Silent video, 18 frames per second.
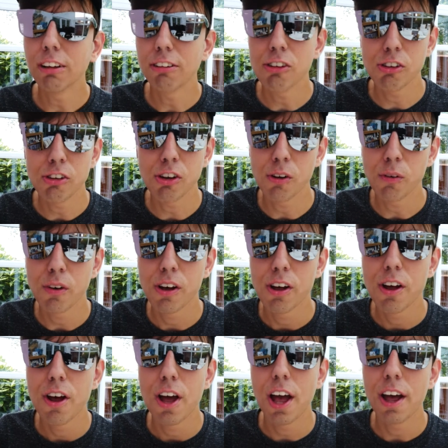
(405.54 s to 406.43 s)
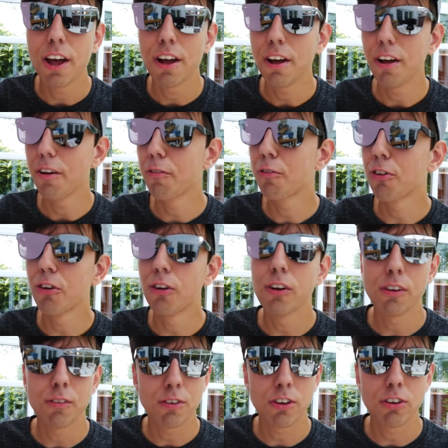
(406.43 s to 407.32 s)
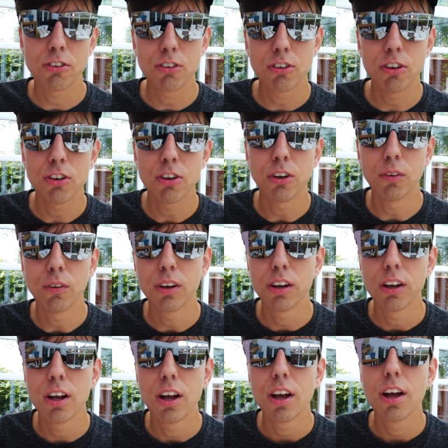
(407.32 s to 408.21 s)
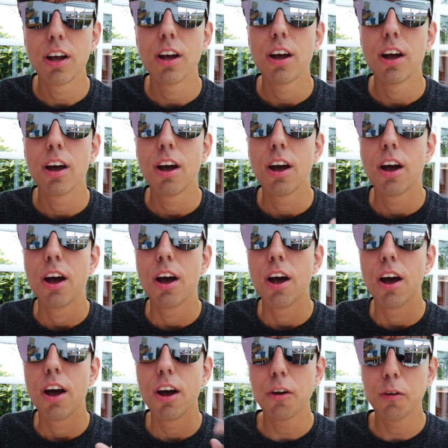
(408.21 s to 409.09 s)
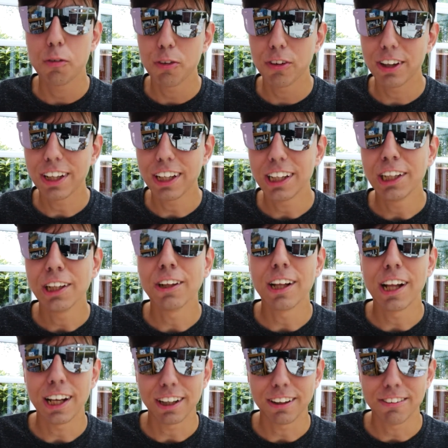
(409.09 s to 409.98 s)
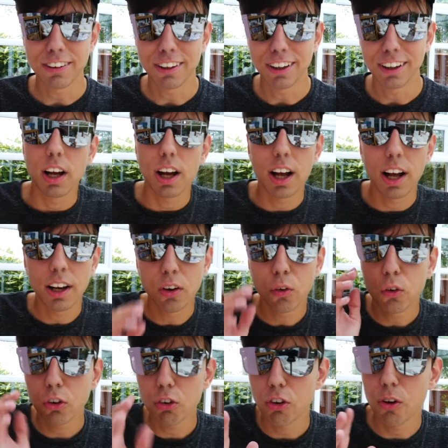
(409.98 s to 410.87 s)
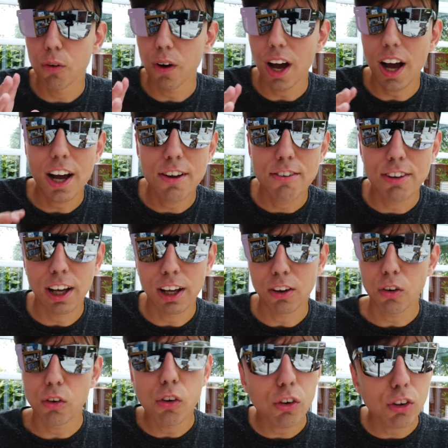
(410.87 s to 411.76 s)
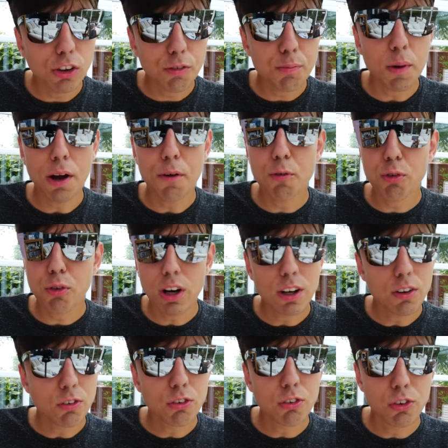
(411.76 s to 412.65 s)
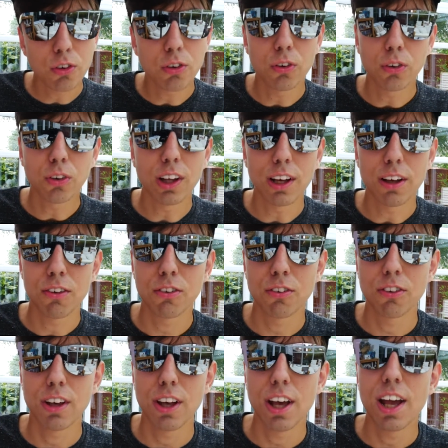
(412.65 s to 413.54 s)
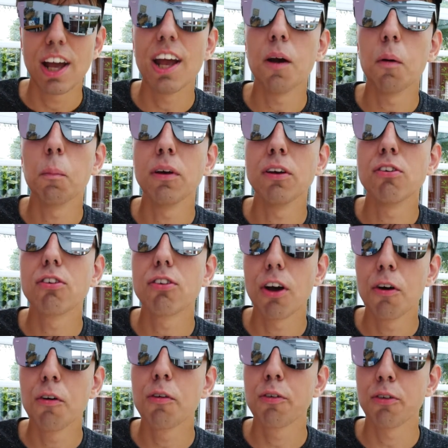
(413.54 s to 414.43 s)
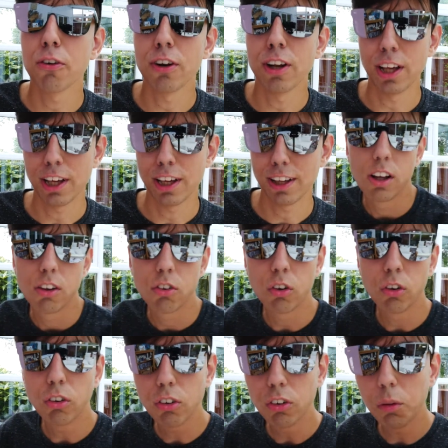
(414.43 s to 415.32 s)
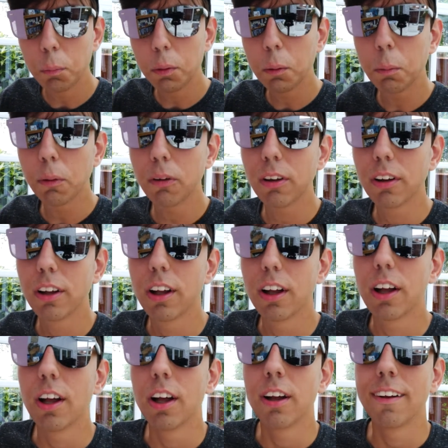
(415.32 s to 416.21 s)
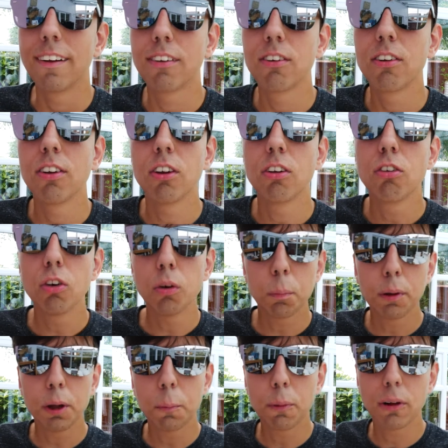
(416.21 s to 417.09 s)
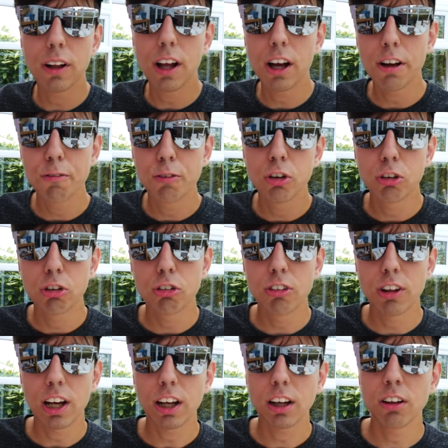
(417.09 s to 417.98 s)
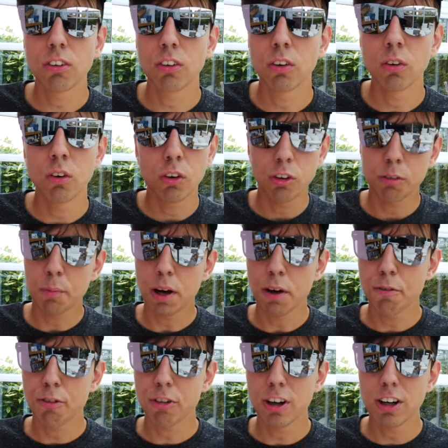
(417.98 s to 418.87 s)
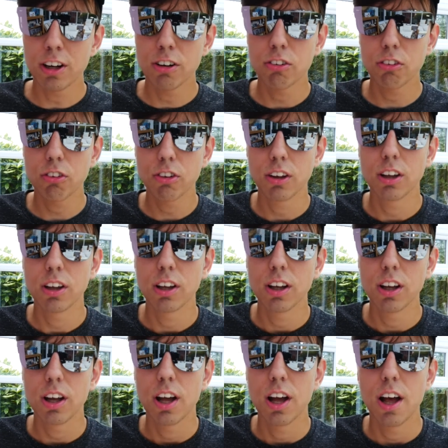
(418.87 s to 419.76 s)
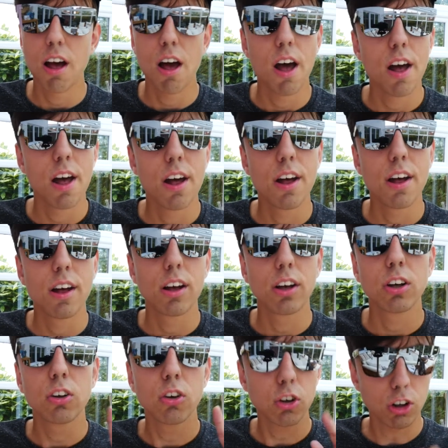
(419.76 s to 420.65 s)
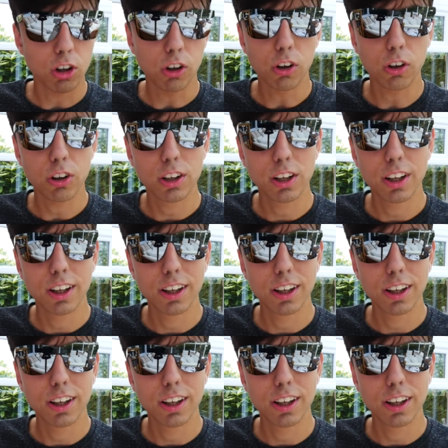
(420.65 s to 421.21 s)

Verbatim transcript: to do uh, for all of us to do. Hopefully you liked it. And also, I tag all of my friends to do this. It'd be so funny. So to the people, to the two people I've just tagged and all of my friends, good luck.